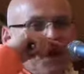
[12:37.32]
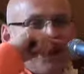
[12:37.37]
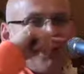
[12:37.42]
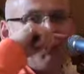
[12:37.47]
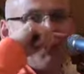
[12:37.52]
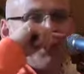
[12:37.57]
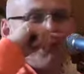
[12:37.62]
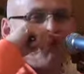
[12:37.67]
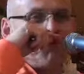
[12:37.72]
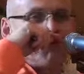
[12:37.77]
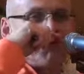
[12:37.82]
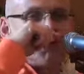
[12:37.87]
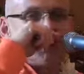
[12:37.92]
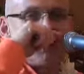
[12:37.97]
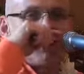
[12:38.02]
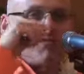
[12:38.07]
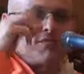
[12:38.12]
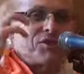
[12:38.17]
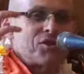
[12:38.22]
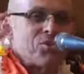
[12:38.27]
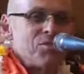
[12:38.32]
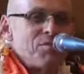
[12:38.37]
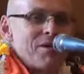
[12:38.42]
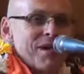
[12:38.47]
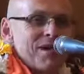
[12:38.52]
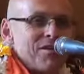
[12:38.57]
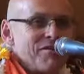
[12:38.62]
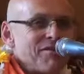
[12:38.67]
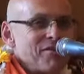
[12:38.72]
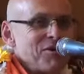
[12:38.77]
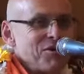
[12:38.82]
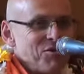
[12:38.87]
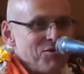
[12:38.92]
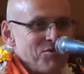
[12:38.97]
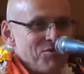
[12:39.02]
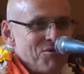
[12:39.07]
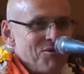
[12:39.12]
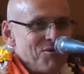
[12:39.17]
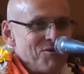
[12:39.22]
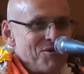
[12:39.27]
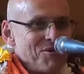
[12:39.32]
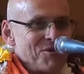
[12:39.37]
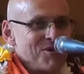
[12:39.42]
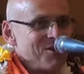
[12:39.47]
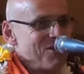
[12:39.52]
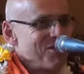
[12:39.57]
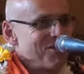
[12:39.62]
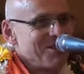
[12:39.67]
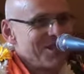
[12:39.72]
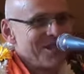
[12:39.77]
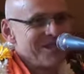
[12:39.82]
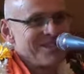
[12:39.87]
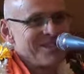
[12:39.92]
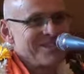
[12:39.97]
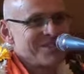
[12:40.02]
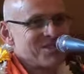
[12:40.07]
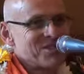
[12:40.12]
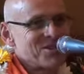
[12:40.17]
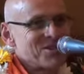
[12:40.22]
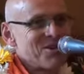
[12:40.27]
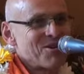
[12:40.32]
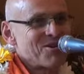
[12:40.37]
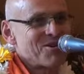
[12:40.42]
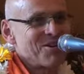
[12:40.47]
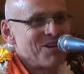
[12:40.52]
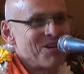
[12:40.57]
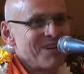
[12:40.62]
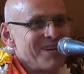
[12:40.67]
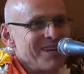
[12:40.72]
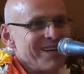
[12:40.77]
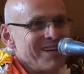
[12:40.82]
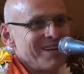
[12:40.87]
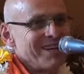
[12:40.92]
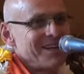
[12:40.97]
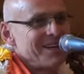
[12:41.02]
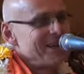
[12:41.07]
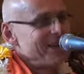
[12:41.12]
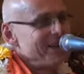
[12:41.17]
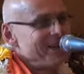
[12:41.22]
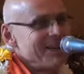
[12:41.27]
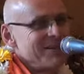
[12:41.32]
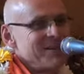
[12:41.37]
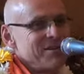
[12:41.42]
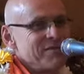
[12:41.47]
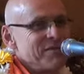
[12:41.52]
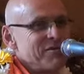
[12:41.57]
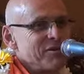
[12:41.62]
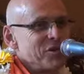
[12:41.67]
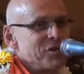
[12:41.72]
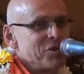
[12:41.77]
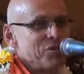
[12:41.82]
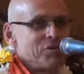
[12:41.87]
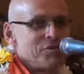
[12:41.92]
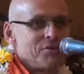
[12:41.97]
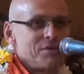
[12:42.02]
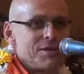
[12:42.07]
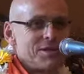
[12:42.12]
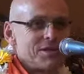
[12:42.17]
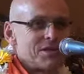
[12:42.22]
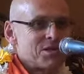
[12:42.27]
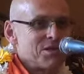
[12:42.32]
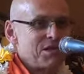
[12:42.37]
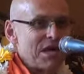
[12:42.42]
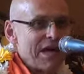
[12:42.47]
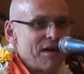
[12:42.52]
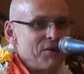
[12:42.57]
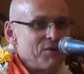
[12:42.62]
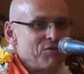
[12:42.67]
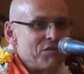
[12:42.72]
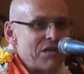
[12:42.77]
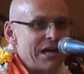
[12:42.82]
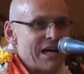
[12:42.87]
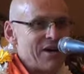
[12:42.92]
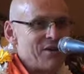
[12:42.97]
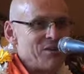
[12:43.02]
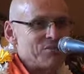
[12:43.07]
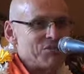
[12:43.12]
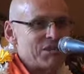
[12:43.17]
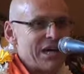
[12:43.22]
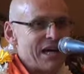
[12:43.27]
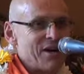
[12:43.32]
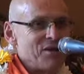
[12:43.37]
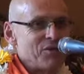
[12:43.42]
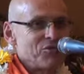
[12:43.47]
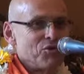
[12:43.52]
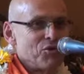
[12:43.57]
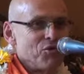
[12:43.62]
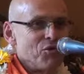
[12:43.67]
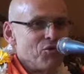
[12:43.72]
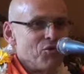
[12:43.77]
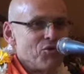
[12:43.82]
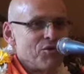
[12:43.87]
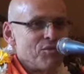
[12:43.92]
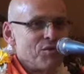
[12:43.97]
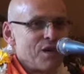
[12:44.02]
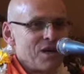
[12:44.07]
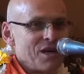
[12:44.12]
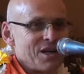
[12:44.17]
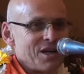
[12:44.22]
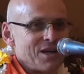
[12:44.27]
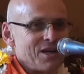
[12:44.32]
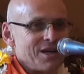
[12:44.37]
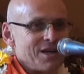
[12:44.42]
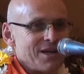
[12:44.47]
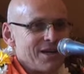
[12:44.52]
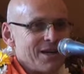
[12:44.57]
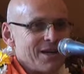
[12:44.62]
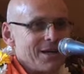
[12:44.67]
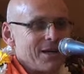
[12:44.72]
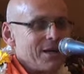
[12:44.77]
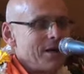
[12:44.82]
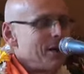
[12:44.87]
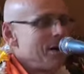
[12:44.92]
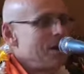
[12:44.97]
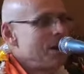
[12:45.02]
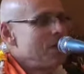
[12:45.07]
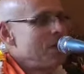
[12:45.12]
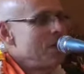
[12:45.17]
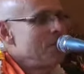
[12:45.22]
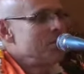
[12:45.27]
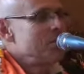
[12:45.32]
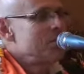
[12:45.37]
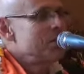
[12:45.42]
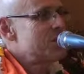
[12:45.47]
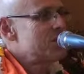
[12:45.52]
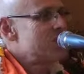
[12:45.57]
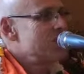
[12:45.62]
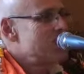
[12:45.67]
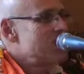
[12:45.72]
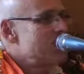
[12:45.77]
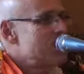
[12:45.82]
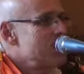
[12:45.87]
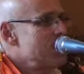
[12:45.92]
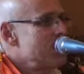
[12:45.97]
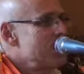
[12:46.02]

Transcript: not a believer, too bad for you. then, sorry. Then for you, it's down, down, down all the way. Um, but such